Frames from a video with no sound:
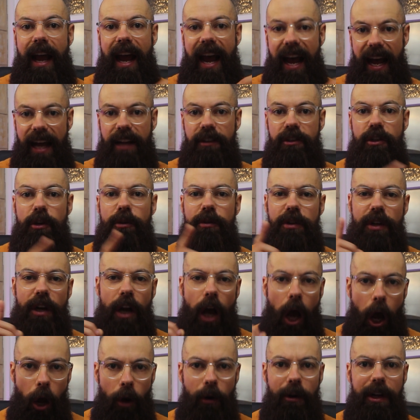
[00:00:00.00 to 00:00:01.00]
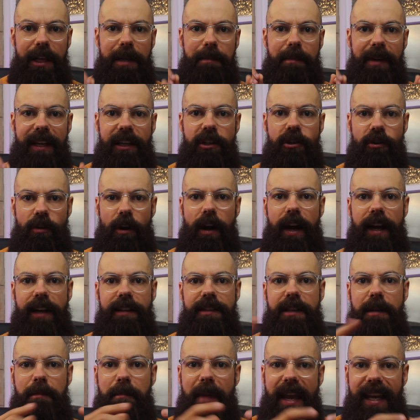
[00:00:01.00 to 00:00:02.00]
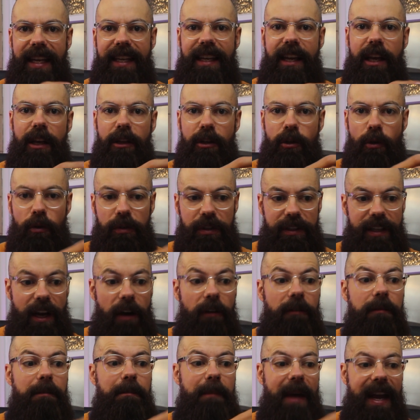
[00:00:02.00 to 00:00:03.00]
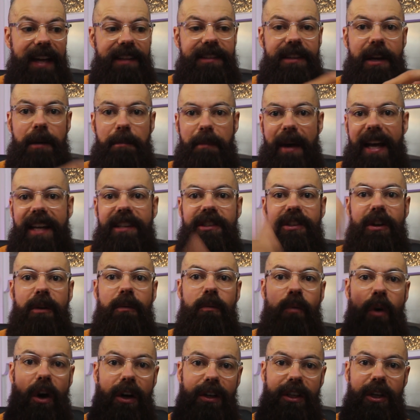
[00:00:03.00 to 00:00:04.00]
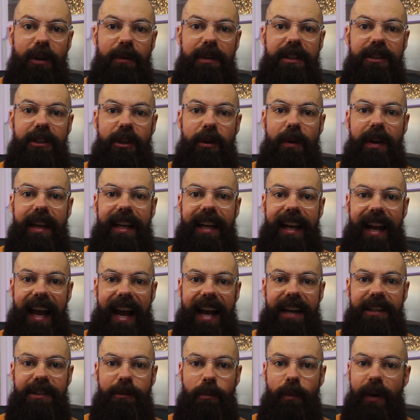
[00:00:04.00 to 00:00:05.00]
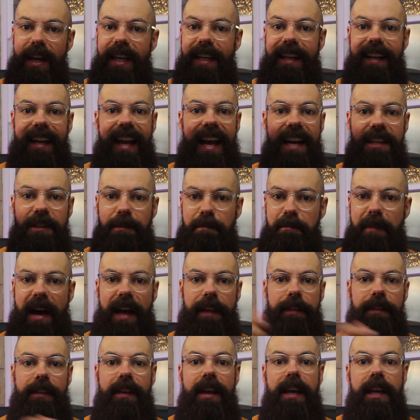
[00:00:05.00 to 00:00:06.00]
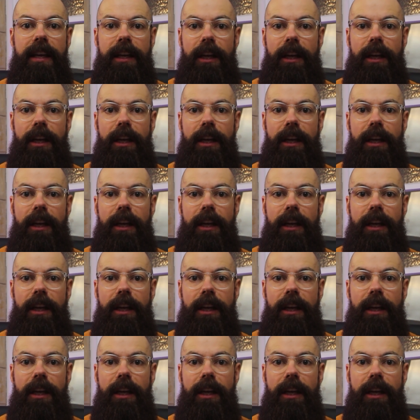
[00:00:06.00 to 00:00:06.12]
and you should only be trying to make yourself better based on what you were doing last week, last month.